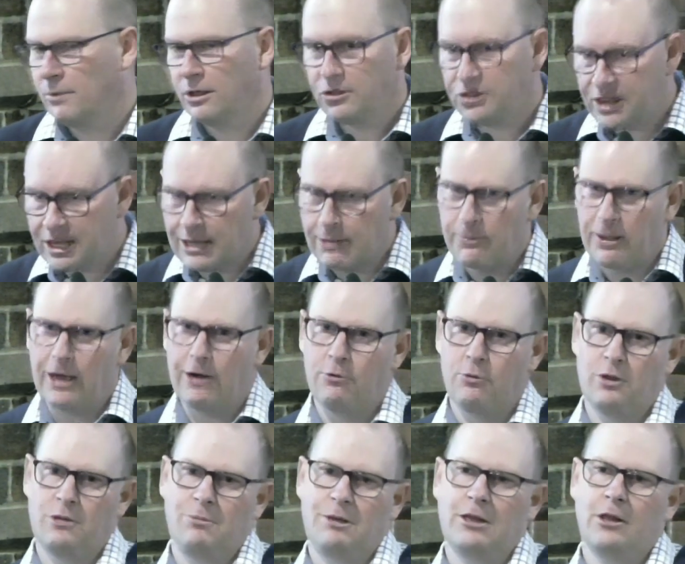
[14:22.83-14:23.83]
Think about it
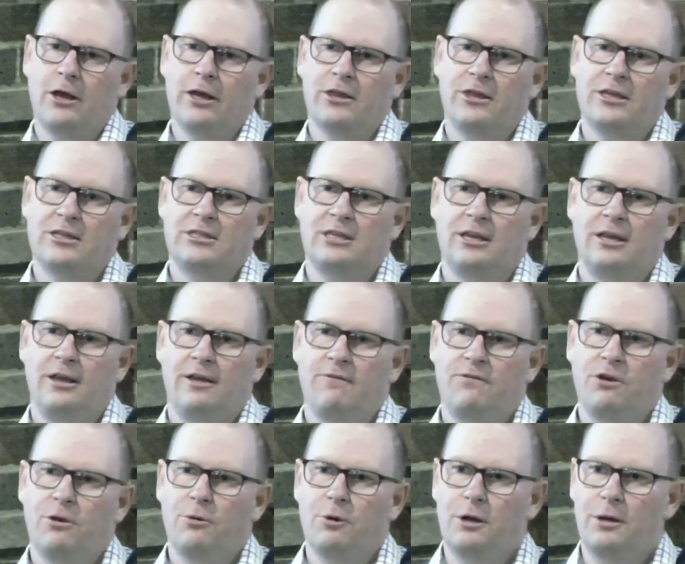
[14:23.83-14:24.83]
with me like this. If
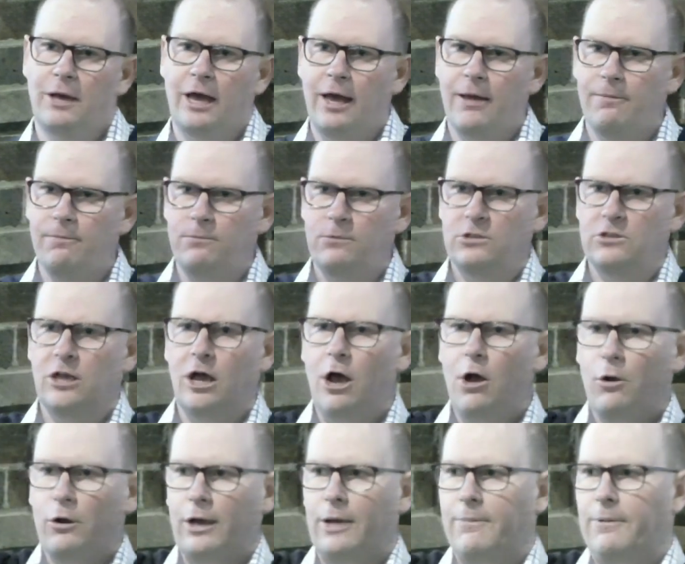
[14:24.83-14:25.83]
you were to
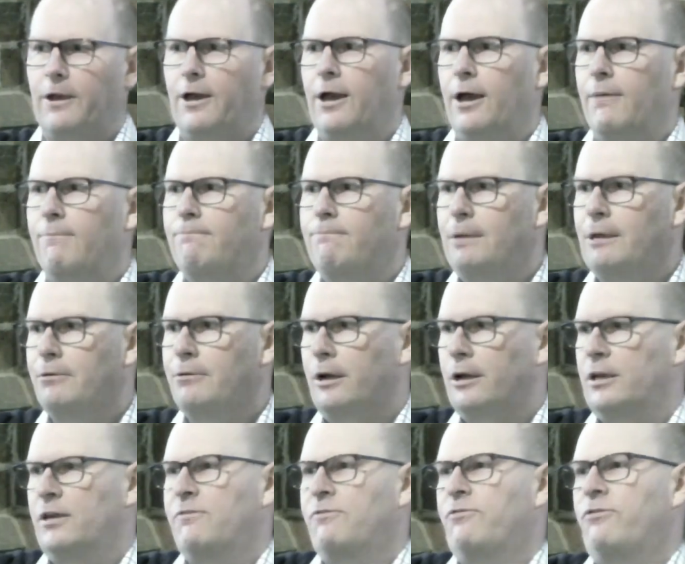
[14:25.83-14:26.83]
hold up a mirror
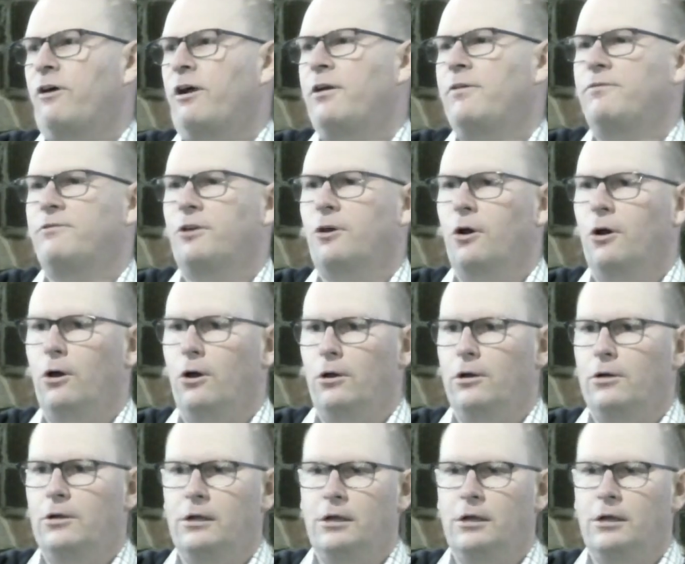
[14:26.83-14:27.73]
in front of God